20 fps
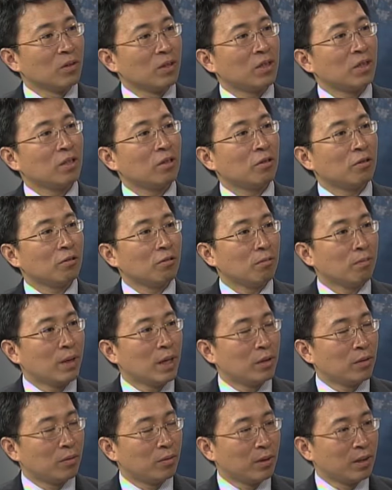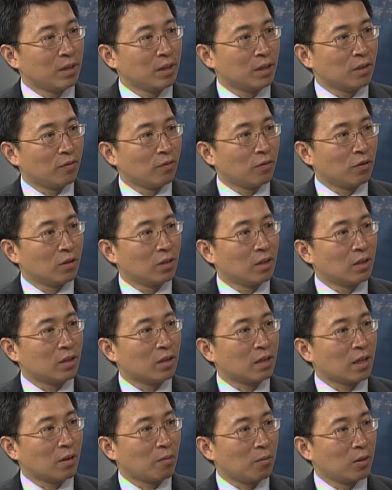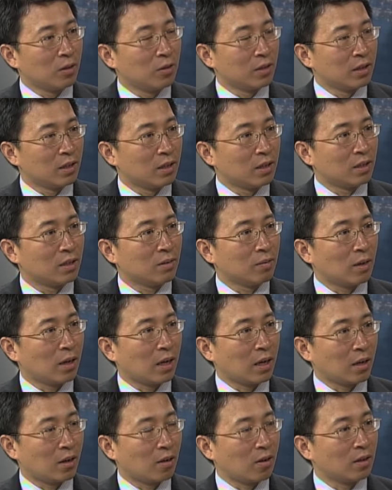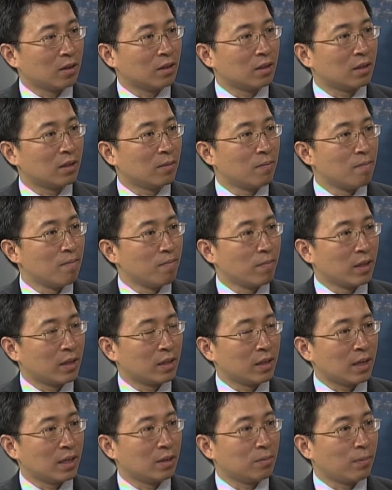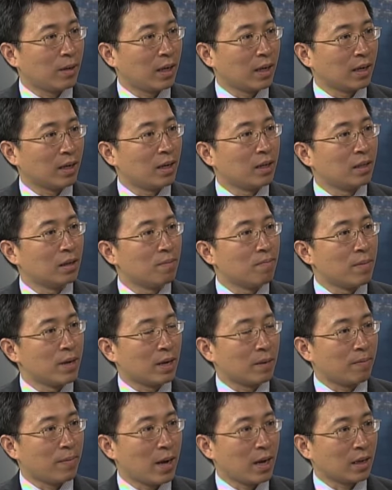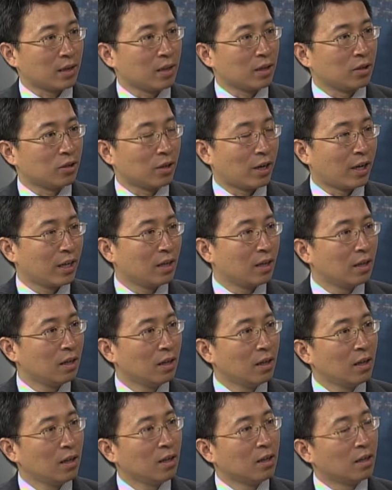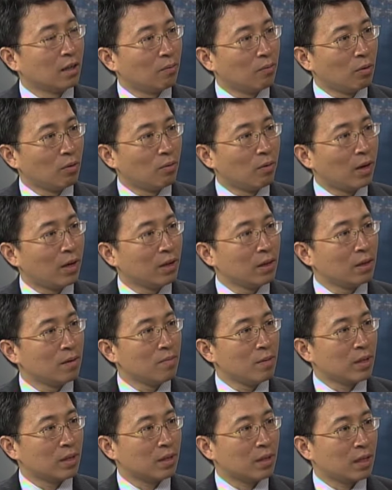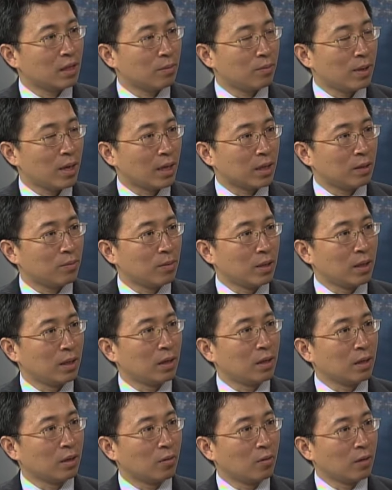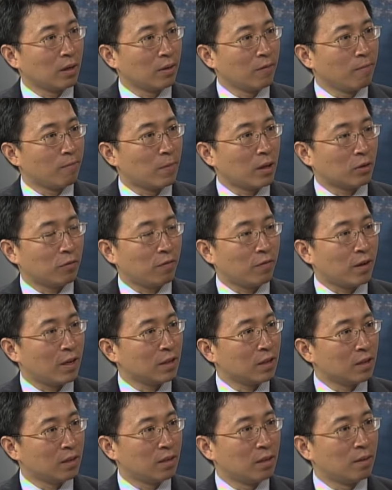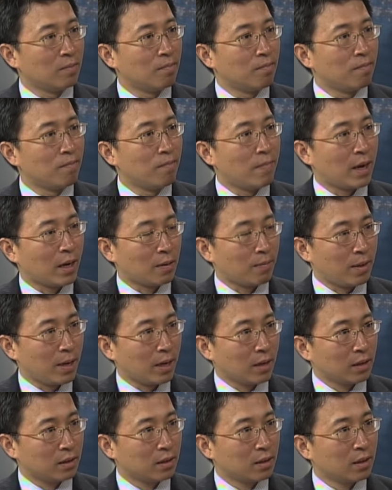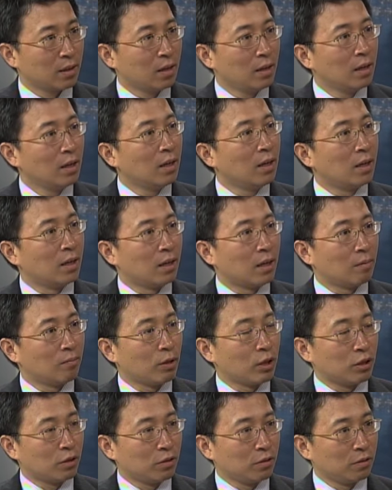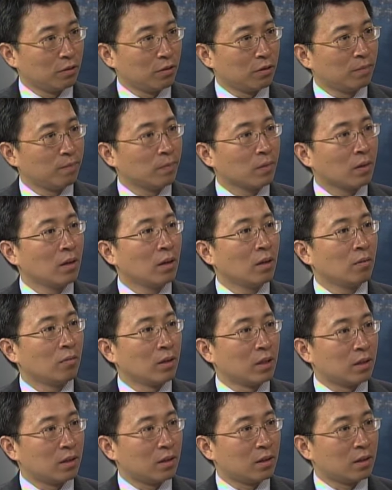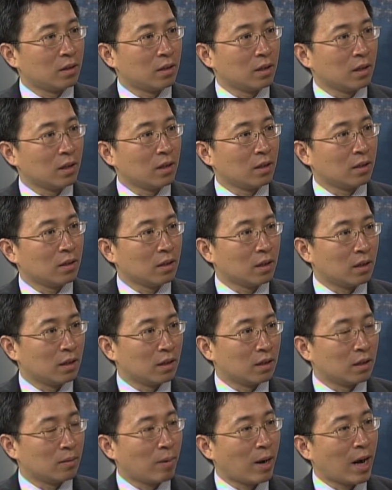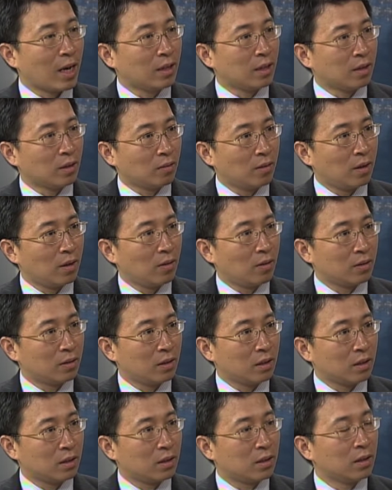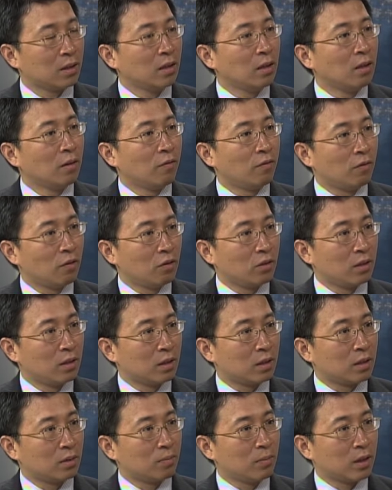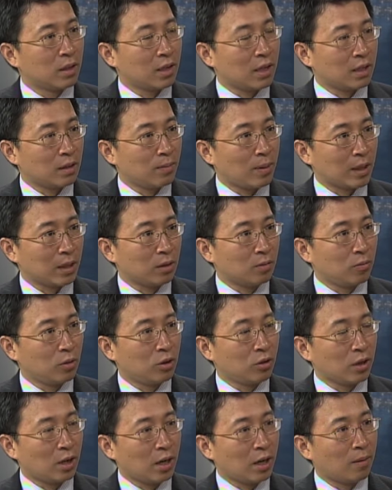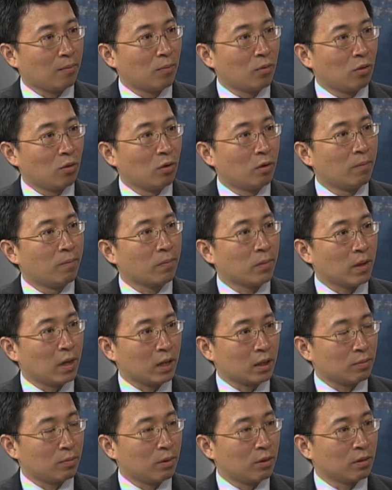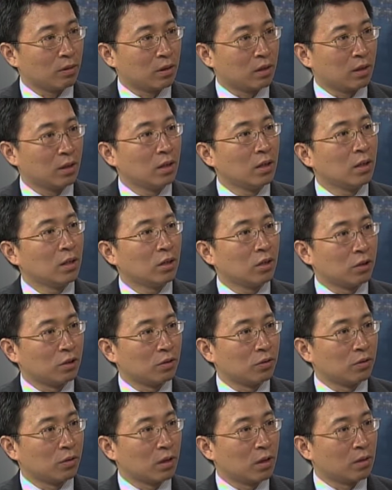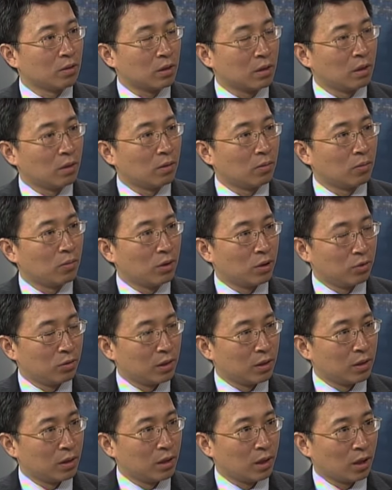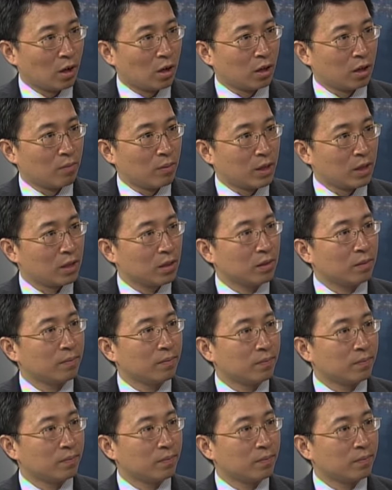see two major reasons for this divergence across the mid-sized bank and the big banks in China. Number one, the mid-sized banks have been growing much faster than mega banks. And number two, we see some heightened credit losses for these mid-sized banks, which are more exposed to coastal region economies.